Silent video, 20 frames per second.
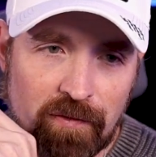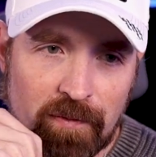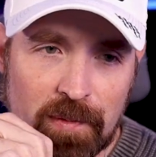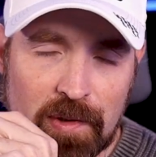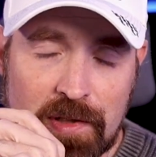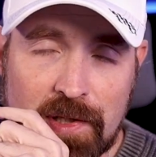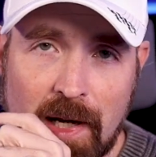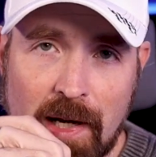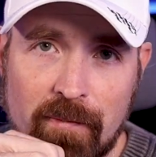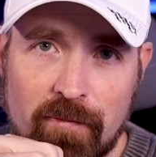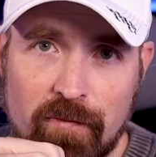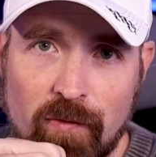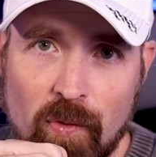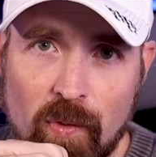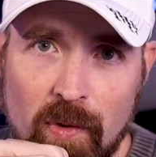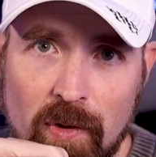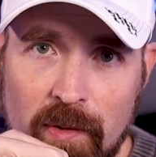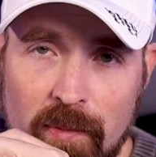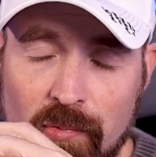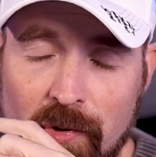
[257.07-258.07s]
the Tom
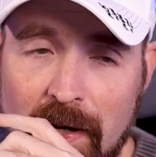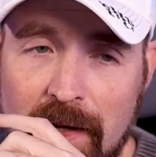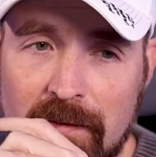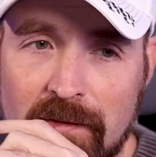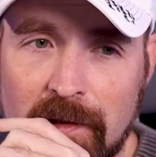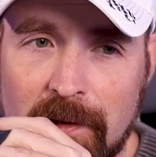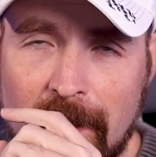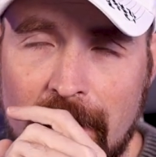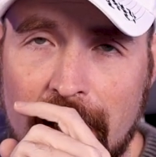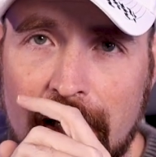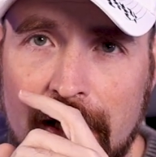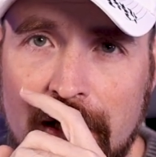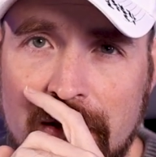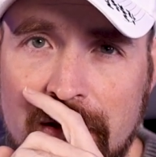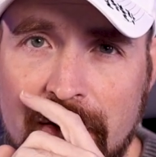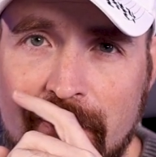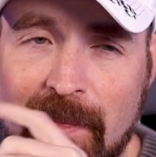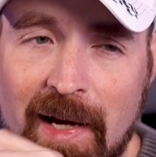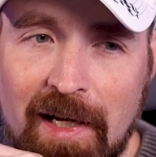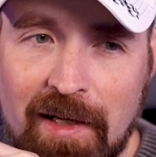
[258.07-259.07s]
Ford private line,
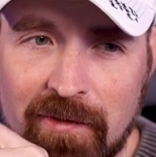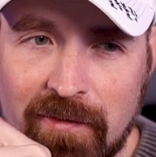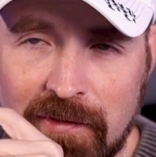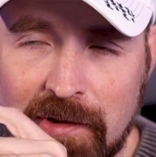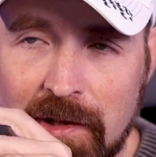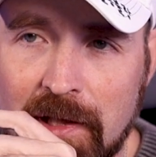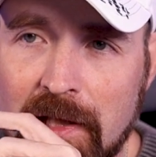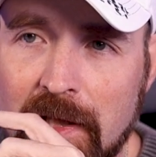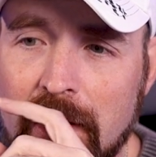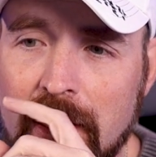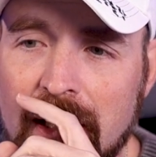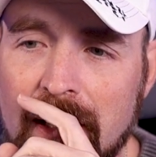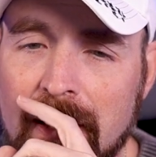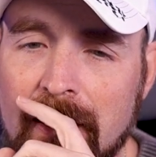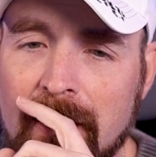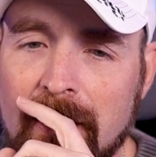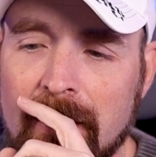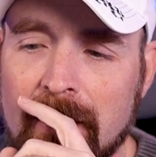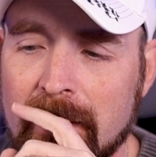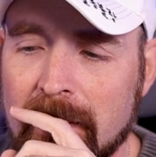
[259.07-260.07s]
Tobacco Vanille,
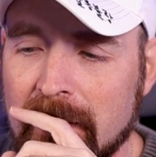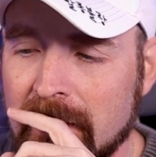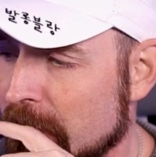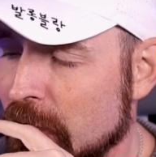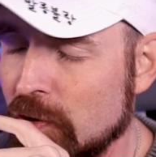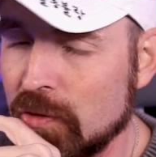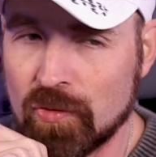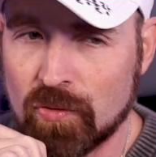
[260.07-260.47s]
Oud